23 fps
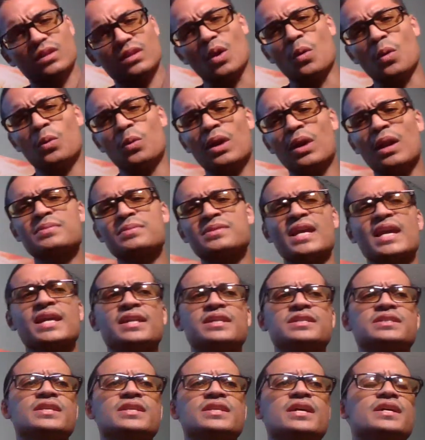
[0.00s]
what I'm saying
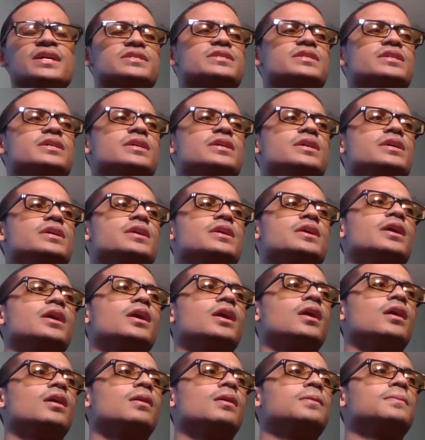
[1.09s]
is this.
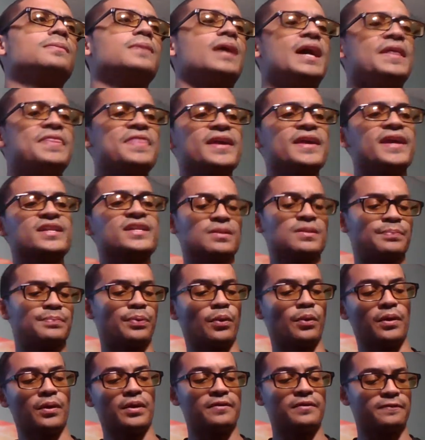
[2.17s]
Um, I think it's
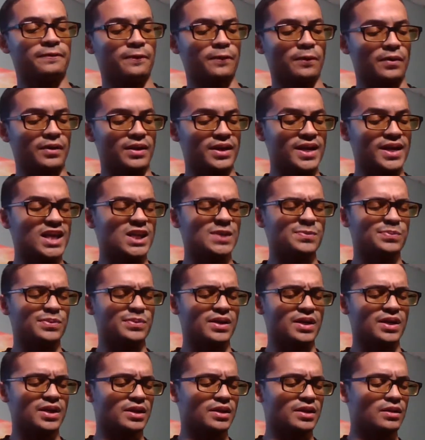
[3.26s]
important for E S P
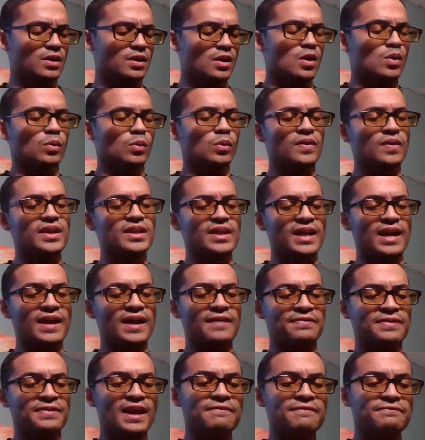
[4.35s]
N when they,
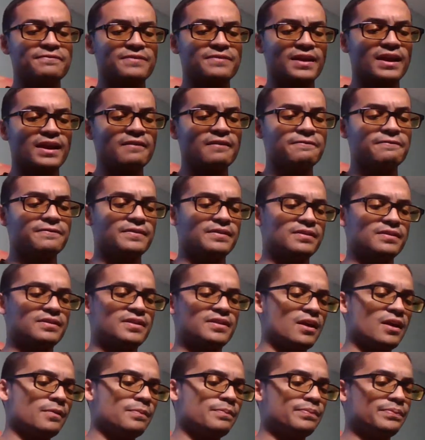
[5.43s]
if if if
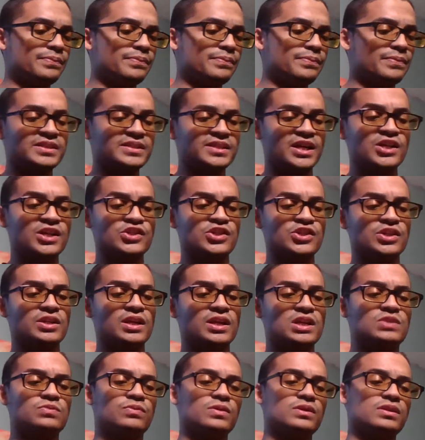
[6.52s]
their intention
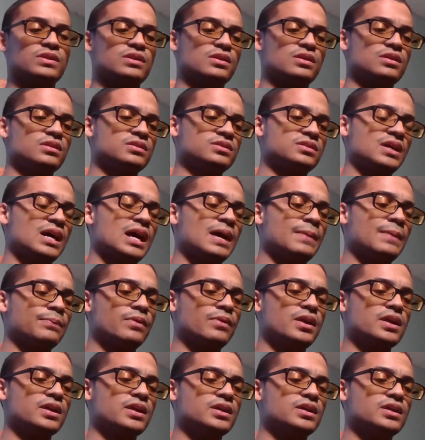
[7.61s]
is with Top
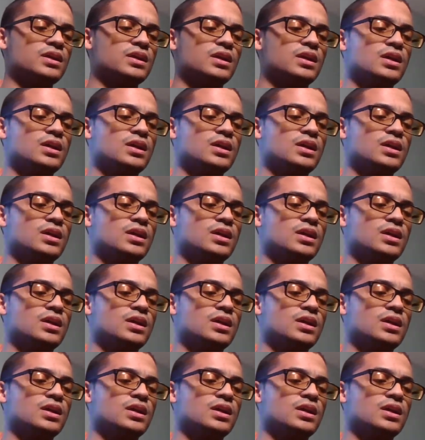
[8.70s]
Rank